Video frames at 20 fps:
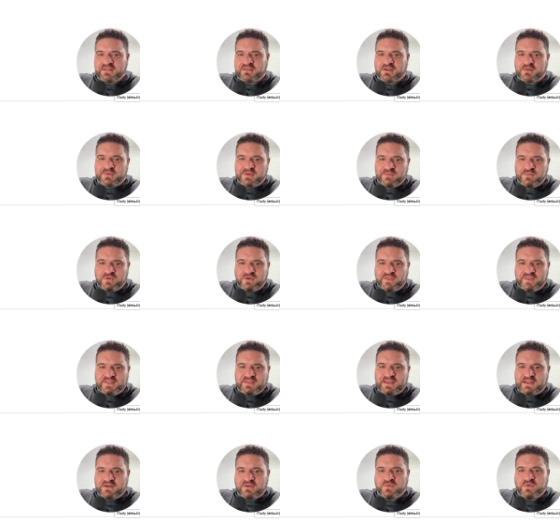a little bit more than
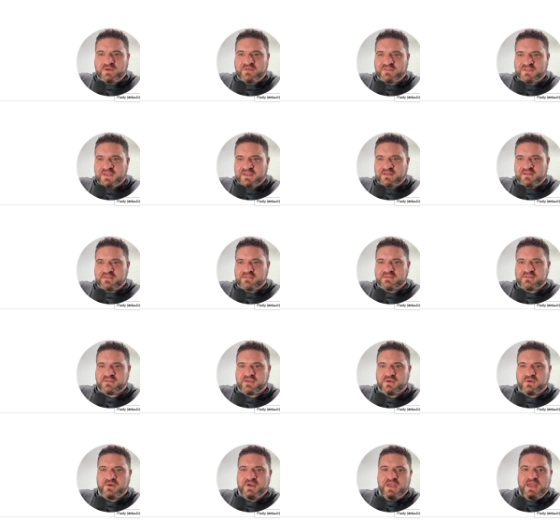10 or 12 seconds.
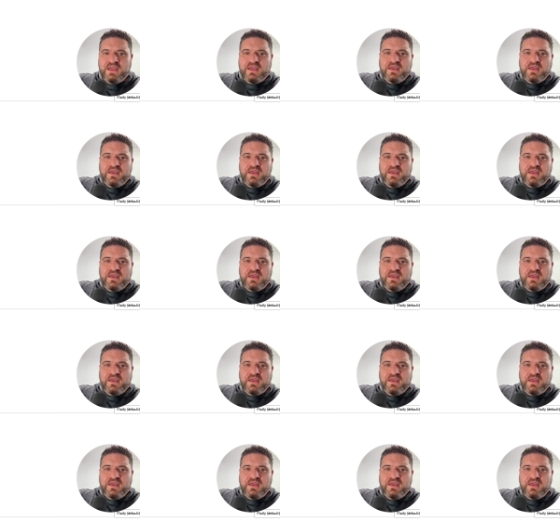So